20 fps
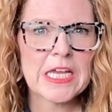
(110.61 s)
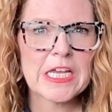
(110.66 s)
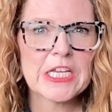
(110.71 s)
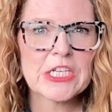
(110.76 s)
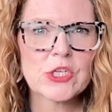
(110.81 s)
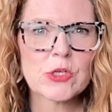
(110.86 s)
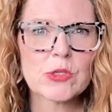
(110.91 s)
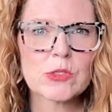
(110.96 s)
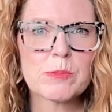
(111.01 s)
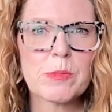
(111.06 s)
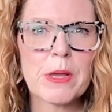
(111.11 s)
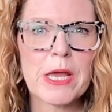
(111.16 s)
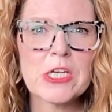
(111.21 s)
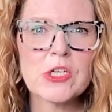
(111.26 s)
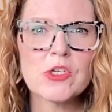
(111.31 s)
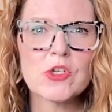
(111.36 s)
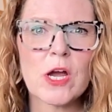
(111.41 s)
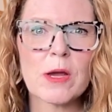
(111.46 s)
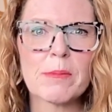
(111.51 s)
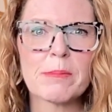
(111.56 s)
It shows
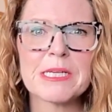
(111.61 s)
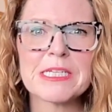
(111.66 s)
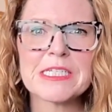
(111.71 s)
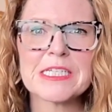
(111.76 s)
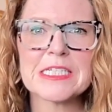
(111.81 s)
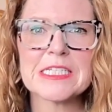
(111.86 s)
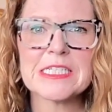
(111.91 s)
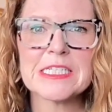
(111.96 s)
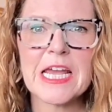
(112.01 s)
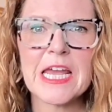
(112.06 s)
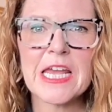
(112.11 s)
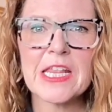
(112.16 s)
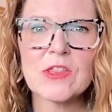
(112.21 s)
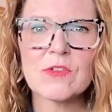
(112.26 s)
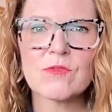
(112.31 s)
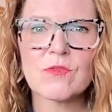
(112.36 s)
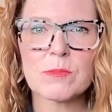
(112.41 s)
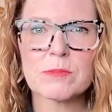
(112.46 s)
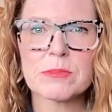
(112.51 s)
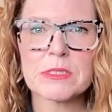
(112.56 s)
Penn dropping to
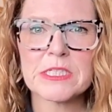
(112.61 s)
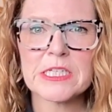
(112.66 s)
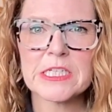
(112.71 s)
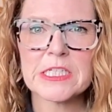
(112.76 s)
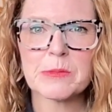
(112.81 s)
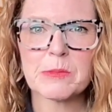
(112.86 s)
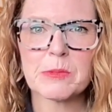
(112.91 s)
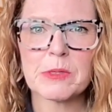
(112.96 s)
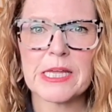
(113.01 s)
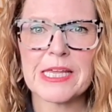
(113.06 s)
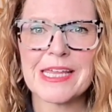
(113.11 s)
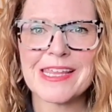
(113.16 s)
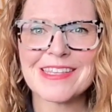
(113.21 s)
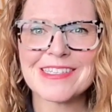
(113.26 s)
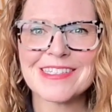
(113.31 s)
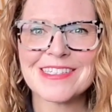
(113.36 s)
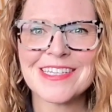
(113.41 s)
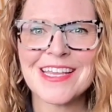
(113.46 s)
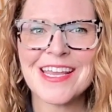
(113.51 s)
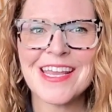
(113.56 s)
tenth from sixth
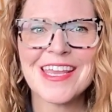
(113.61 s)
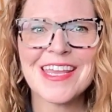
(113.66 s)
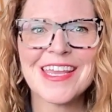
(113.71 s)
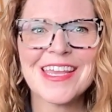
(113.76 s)
place,